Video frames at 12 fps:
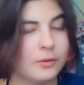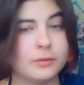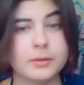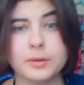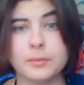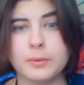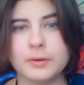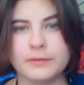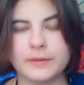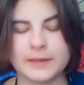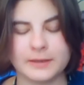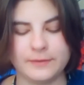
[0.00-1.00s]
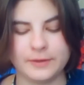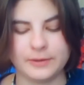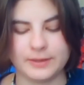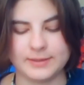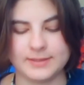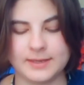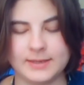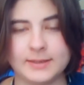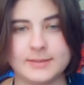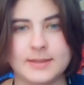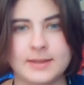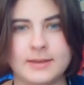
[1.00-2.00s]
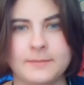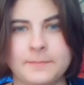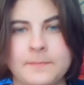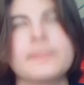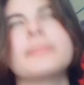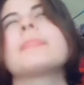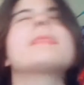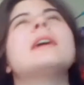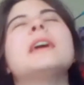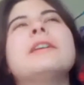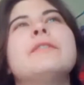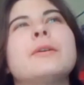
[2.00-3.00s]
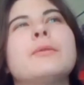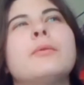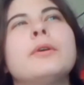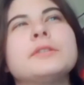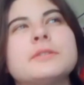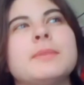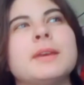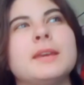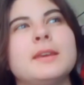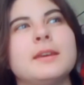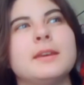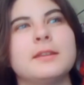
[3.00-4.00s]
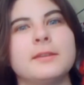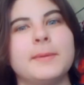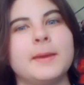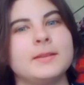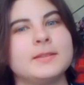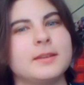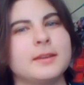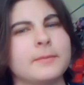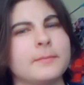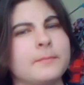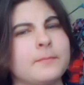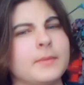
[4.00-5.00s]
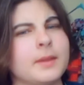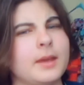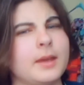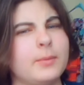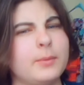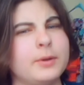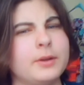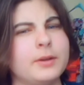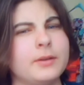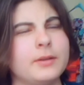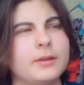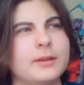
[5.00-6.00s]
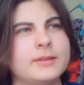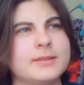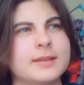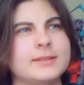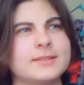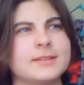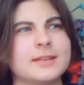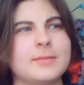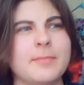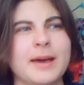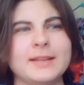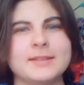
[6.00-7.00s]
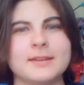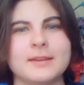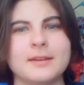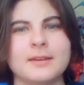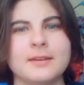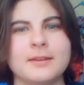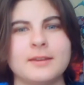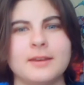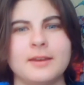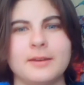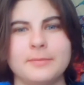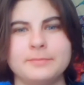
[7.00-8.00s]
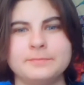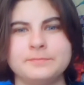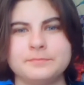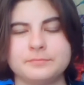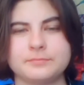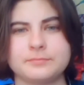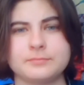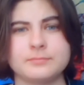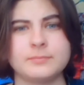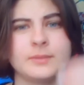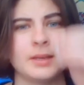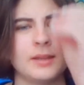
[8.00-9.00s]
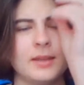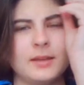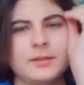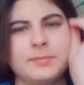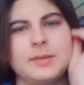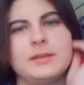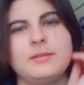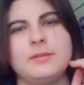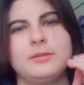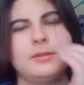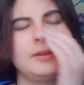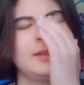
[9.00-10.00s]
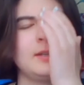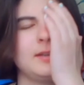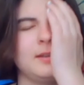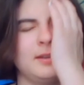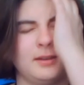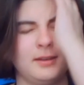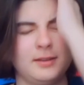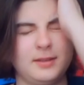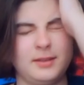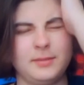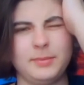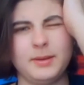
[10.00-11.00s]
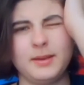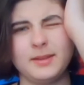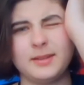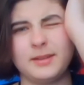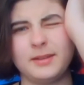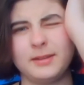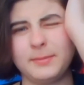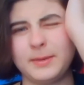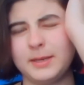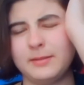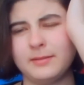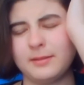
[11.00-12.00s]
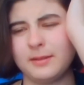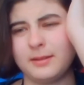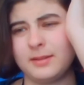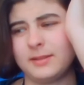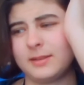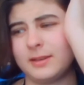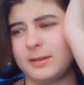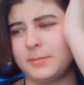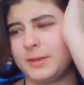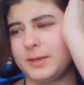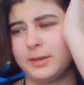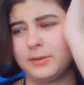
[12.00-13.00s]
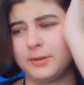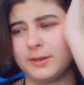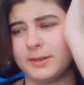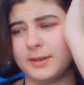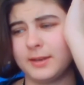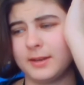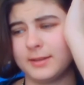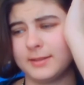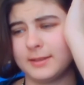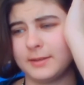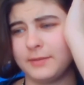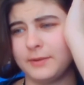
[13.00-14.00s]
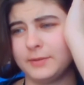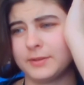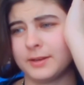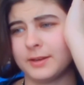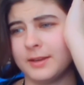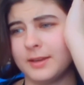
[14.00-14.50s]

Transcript: Although one thing I feel like saying is that if it was me in the painting, it wouldn't essentially matter. There has been nudity in art in the past, and there's going to be nudity in art in the future.